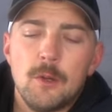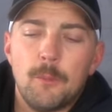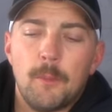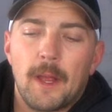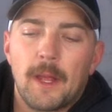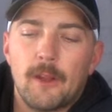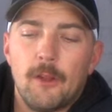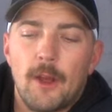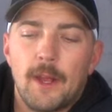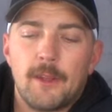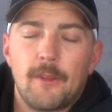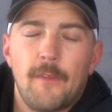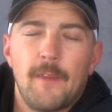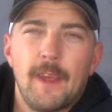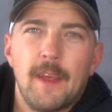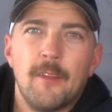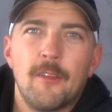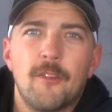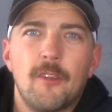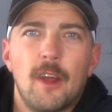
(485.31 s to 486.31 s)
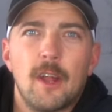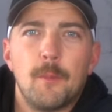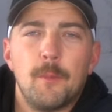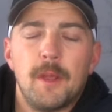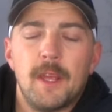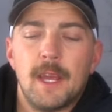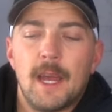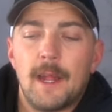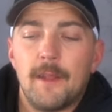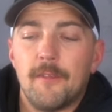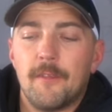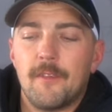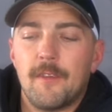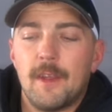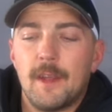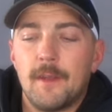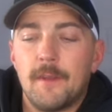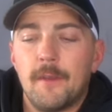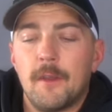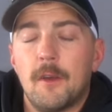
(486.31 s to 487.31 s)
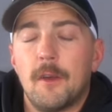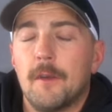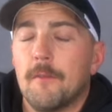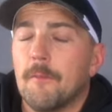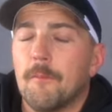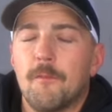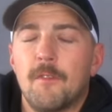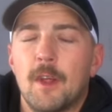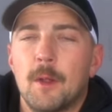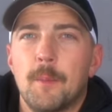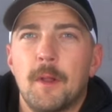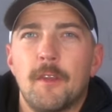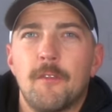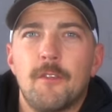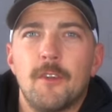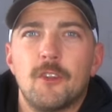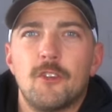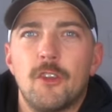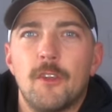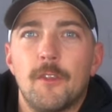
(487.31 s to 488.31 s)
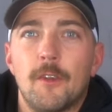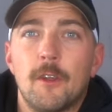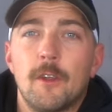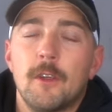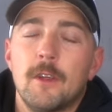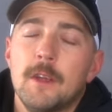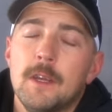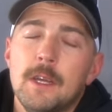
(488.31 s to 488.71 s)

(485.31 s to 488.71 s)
My client on the inside of me hadn't seen very many fish either.